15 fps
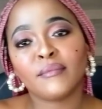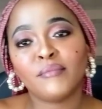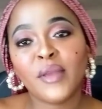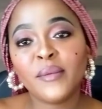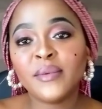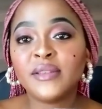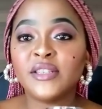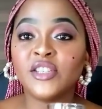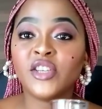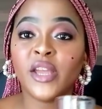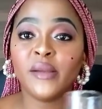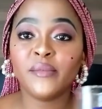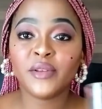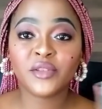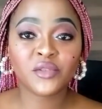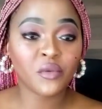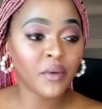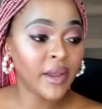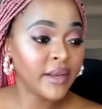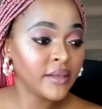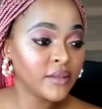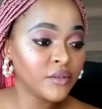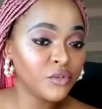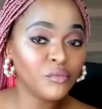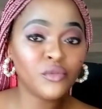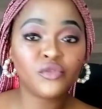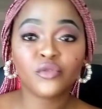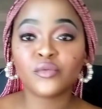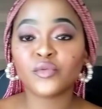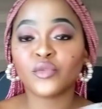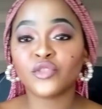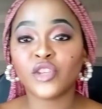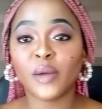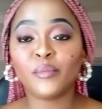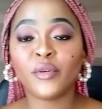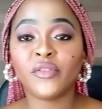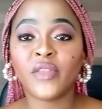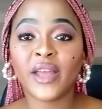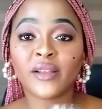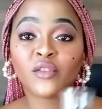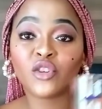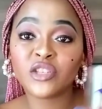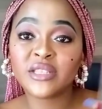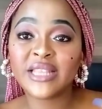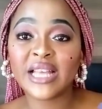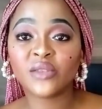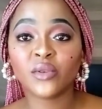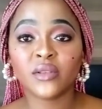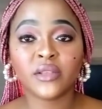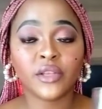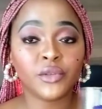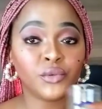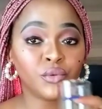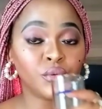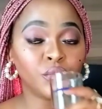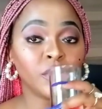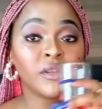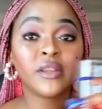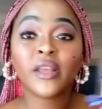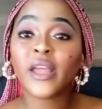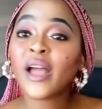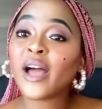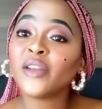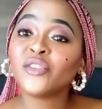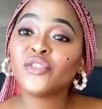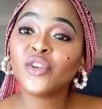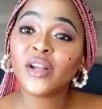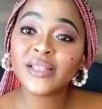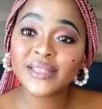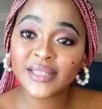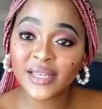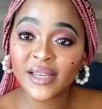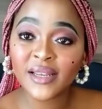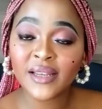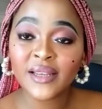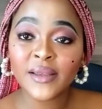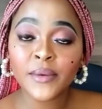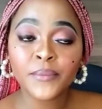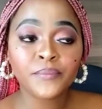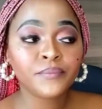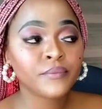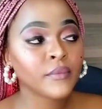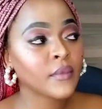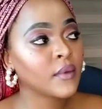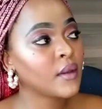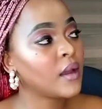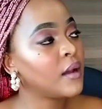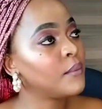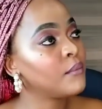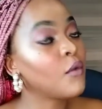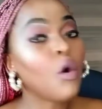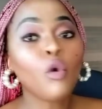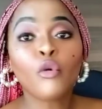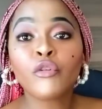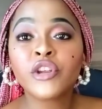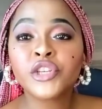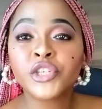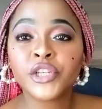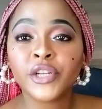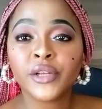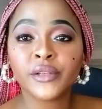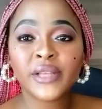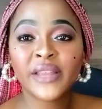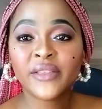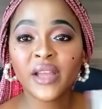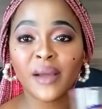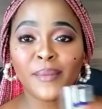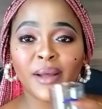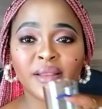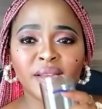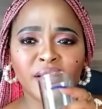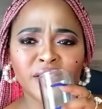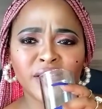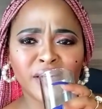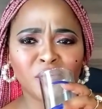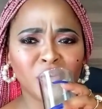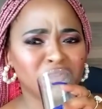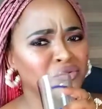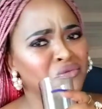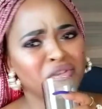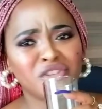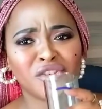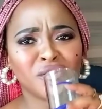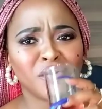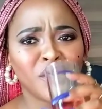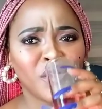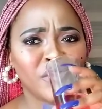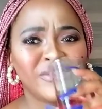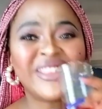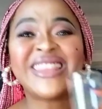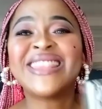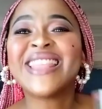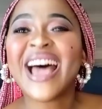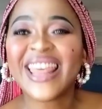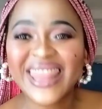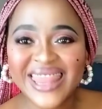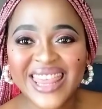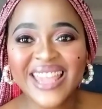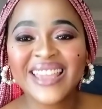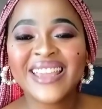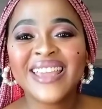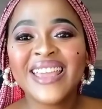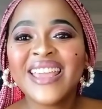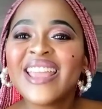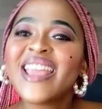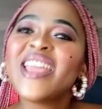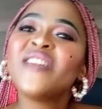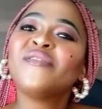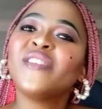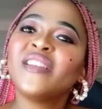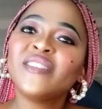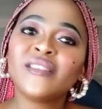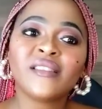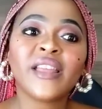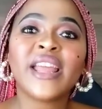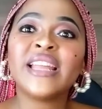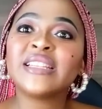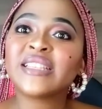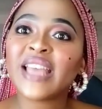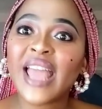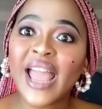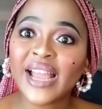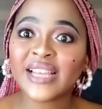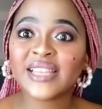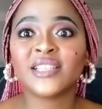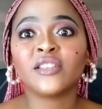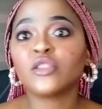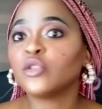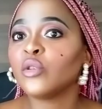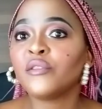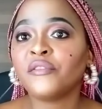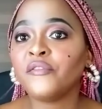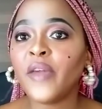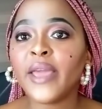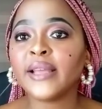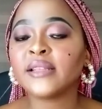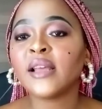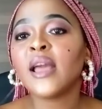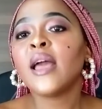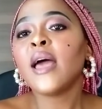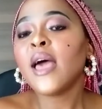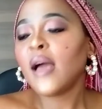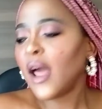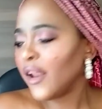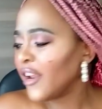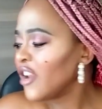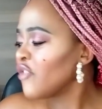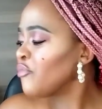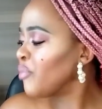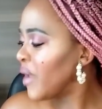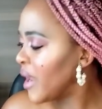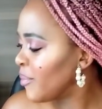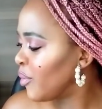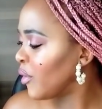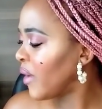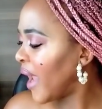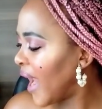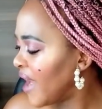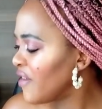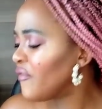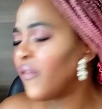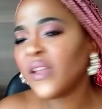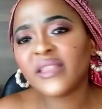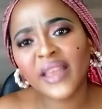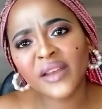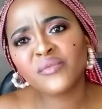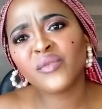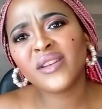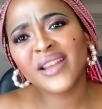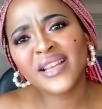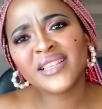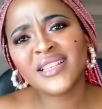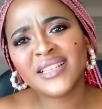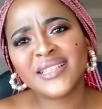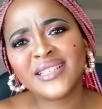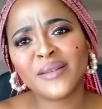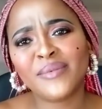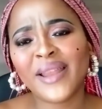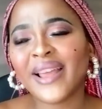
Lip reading: Maybe DJ MXO and Yumiedreams will jump on that because that's what they do. They are not original. Nothing about their channel was original. Nothing. Even the interactions look fake. A lot of people envy that relationship.